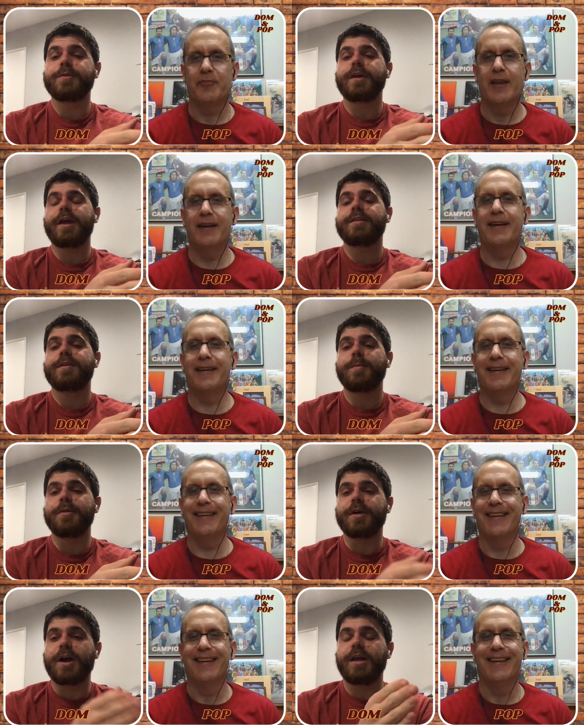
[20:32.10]
Speaker 1: get some of
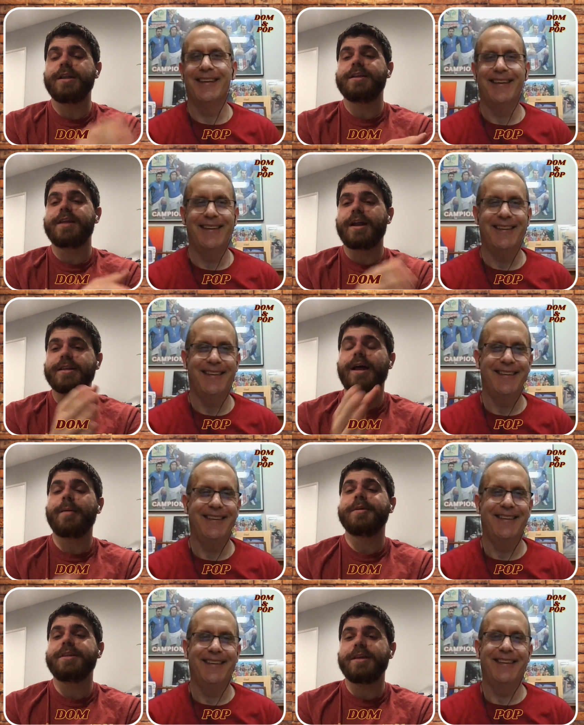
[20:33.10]
the cutlets out of
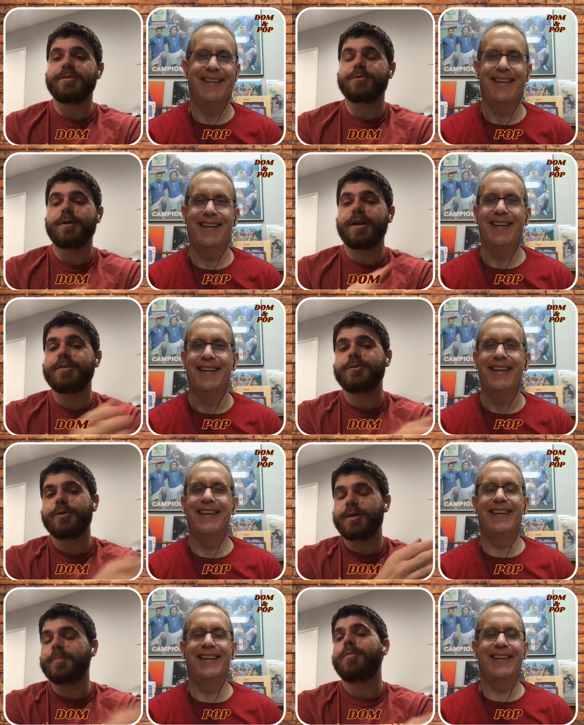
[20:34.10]
Tommy D's fridge so
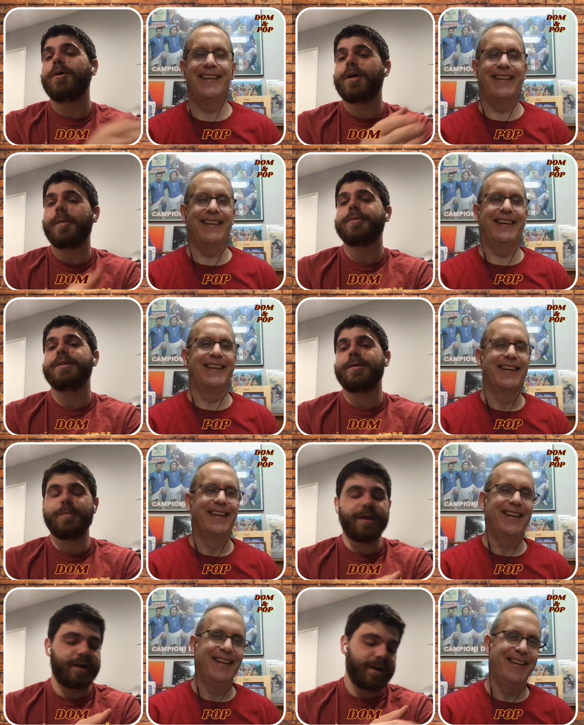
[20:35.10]
he can bulk up a little
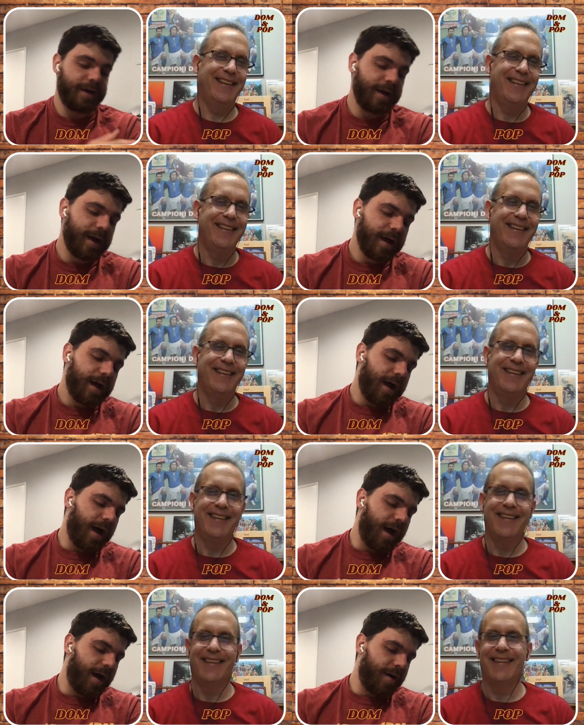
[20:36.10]
bit.
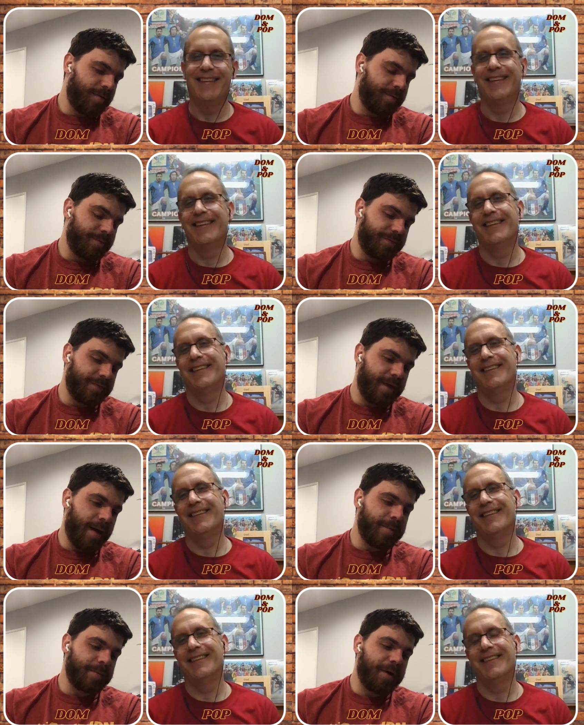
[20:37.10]
Um, I
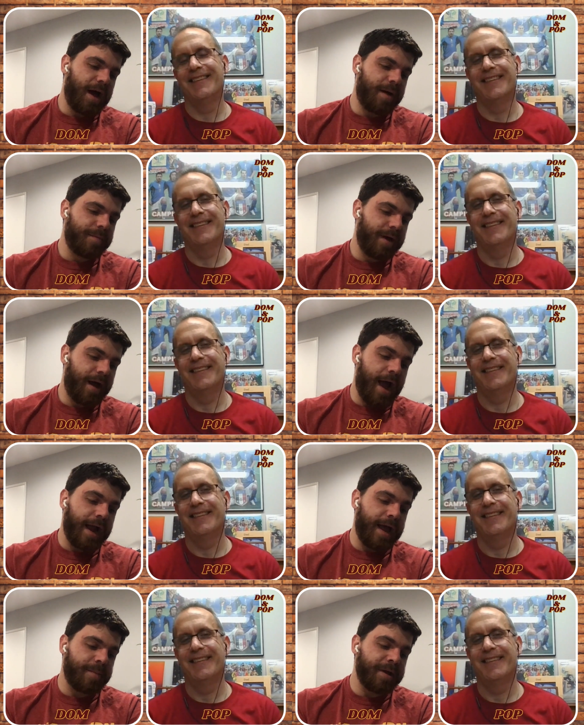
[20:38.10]
mean, Pop, I
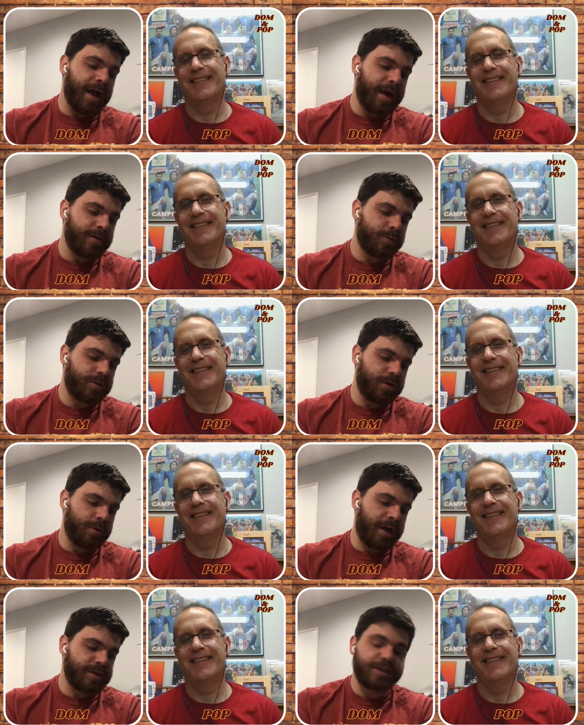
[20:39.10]
got to be honest with you.
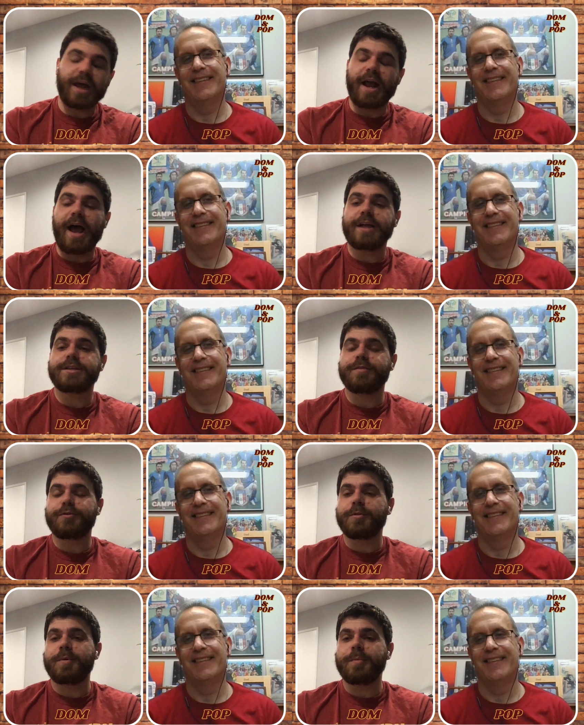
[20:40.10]
I just got to ask you for
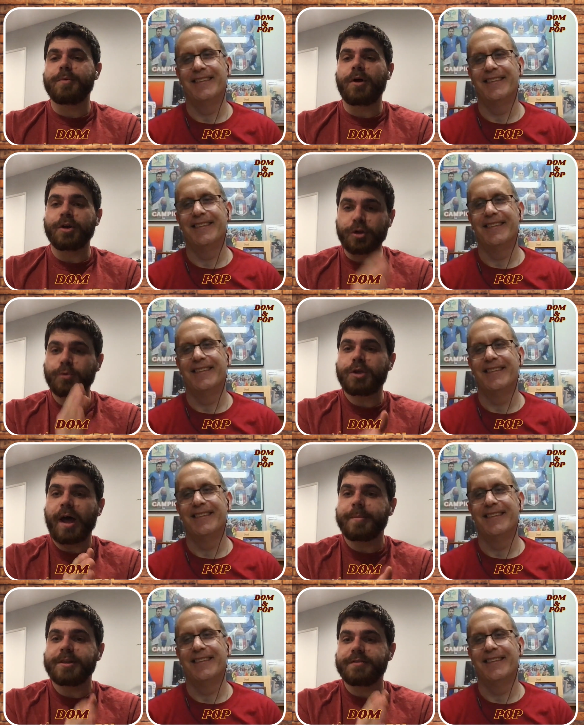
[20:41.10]
the people. Are you
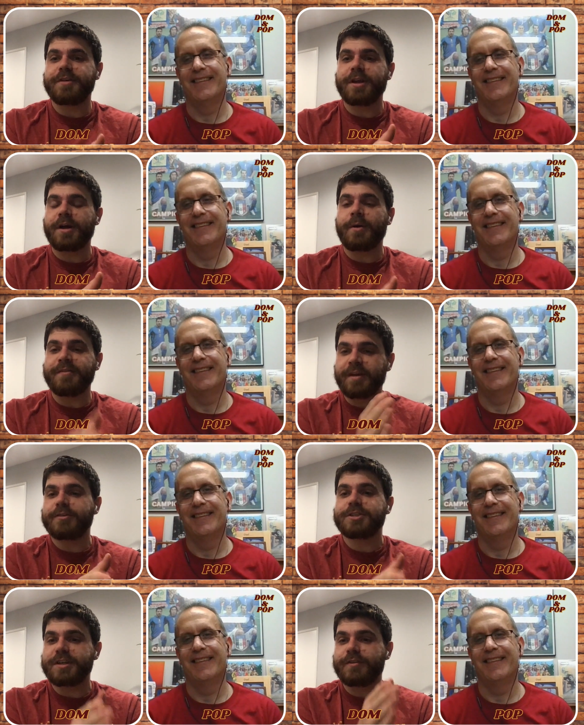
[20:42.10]
Tommy DeVito? I've never
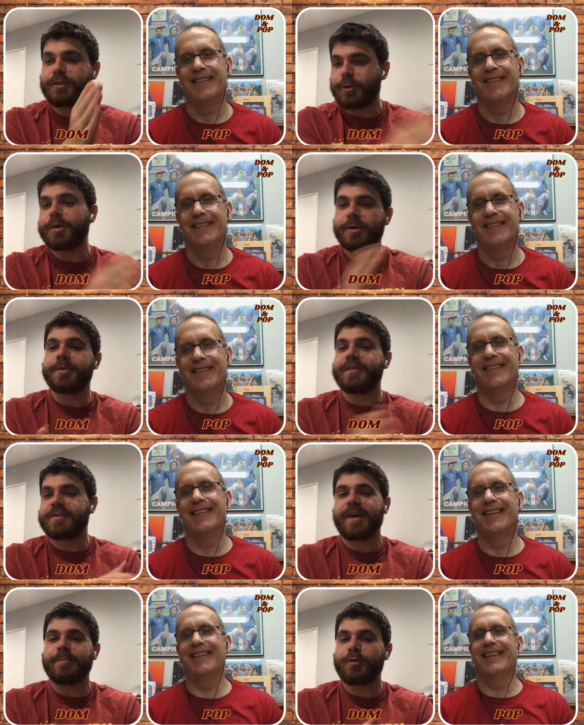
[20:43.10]
seen the two of you in the
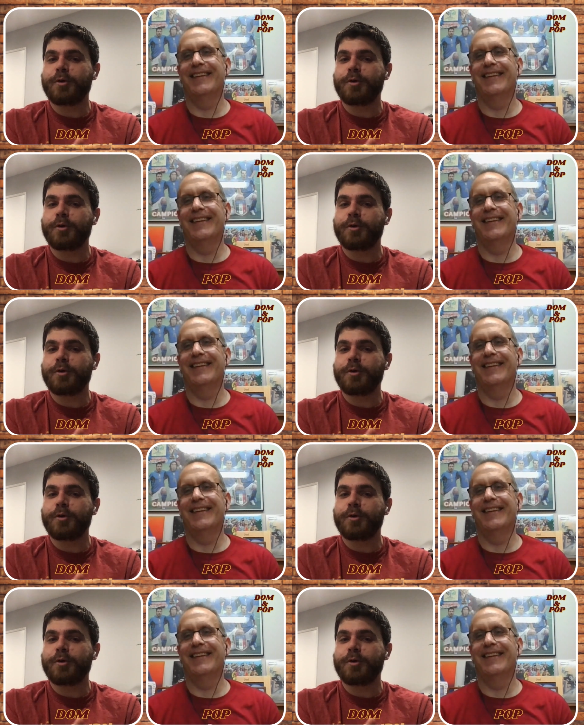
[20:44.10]
same room